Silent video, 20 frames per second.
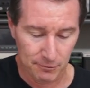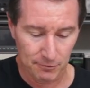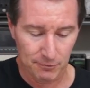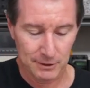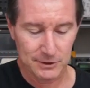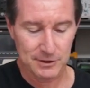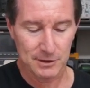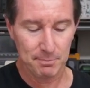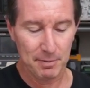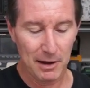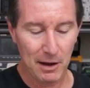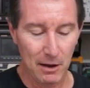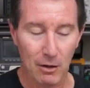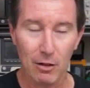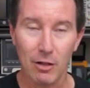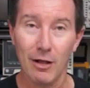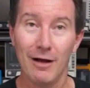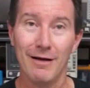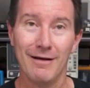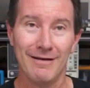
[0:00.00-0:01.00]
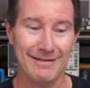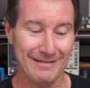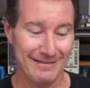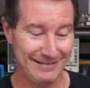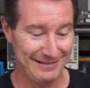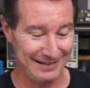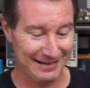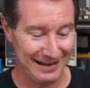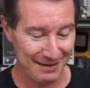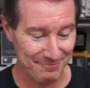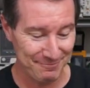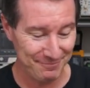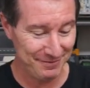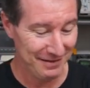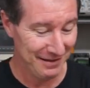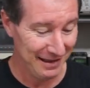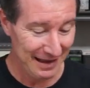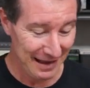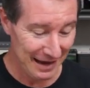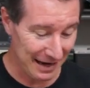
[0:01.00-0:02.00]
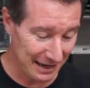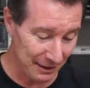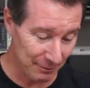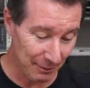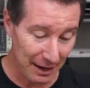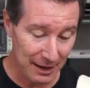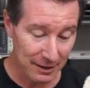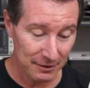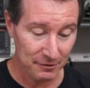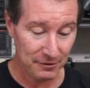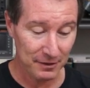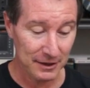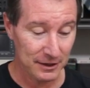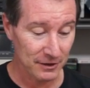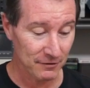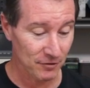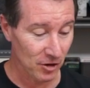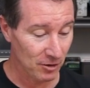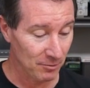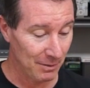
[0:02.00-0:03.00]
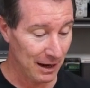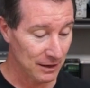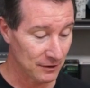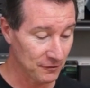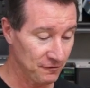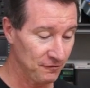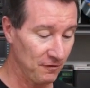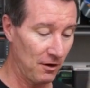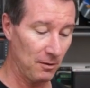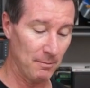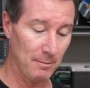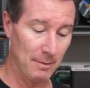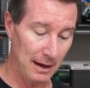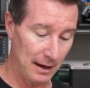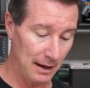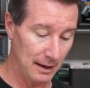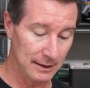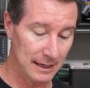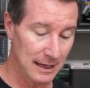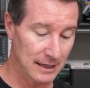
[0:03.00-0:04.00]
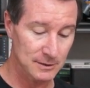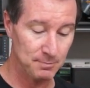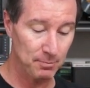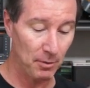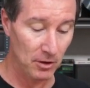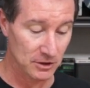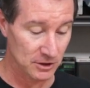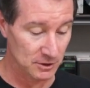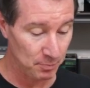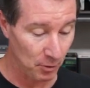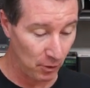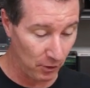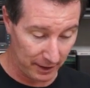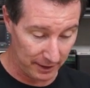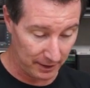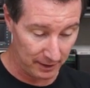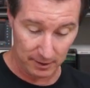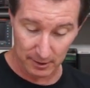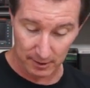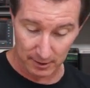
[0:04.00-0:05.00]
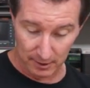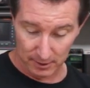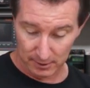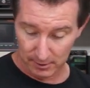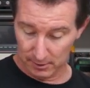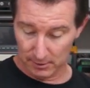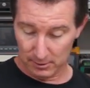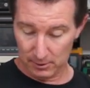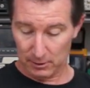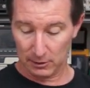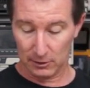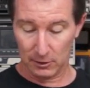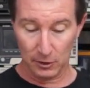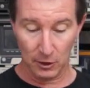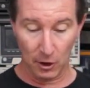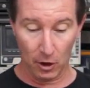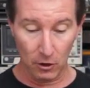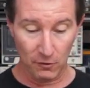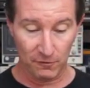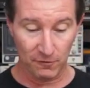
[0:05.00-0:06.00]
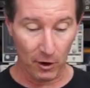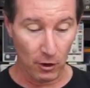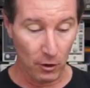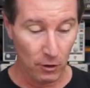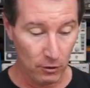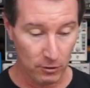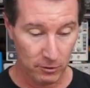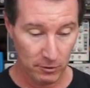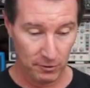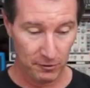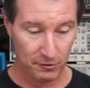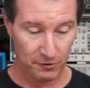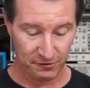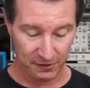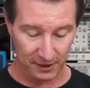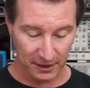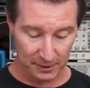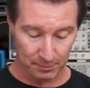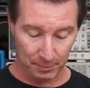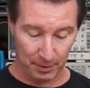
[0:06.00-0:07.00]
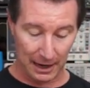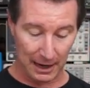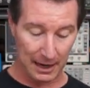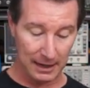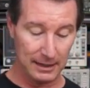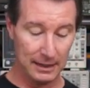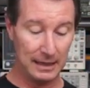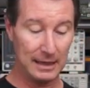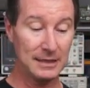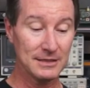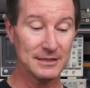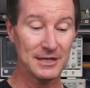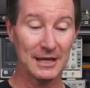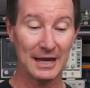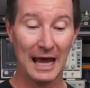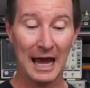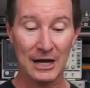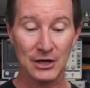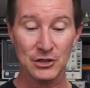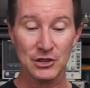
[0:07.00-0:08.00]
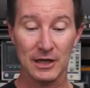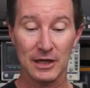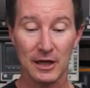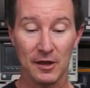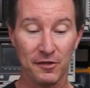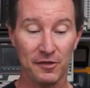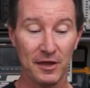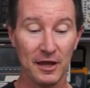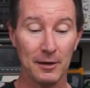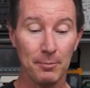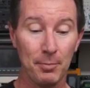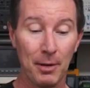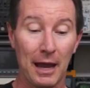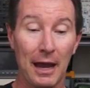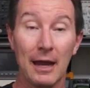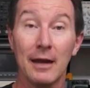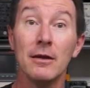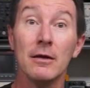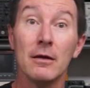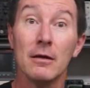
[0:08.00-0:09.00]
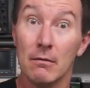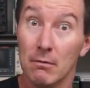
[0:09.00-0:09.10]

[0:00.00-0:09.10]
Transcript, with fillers: Rings a bell. Anyway, thank you very much. From, uh, yes, Potts Point. Lenovo ThinkPad. Is it actually a ThinkPad?